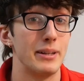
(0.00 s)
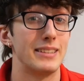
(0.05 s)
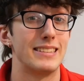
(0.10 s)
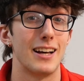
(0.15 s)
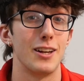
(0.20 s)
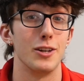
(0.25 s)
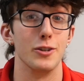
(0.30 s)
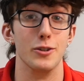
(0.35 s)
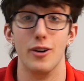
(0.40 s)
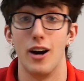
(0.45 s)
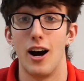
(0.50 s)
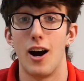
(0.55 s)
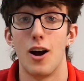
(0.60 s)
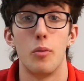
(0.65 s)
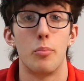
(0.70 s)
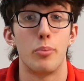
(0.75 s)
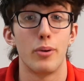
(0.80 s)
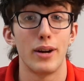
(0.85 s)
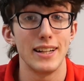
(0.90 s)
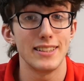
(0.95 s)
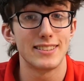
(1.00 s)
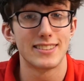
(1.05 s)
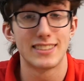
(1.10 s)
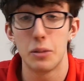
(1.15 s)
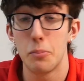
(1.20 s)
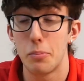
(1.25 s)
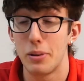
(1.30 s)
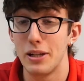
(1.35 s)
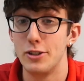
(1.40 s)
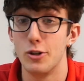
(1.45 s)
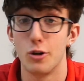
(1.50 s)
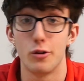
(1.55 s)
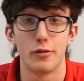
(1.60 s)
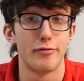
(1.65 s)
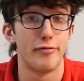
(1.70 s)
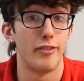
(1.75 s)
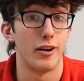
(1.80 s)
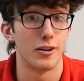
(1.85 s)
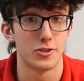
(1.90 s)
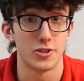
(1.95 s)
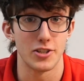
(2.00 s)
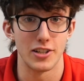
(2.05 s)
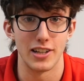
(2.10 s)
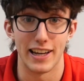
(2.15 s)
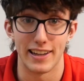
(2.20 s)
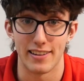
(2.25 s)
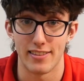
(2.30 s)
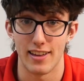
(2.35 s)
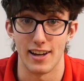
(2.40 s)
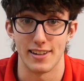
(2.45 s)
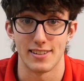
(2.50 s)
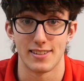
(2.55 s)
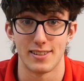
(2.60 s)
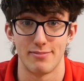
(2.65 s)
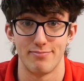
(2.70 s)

me tell you, our brains simply don't function like that.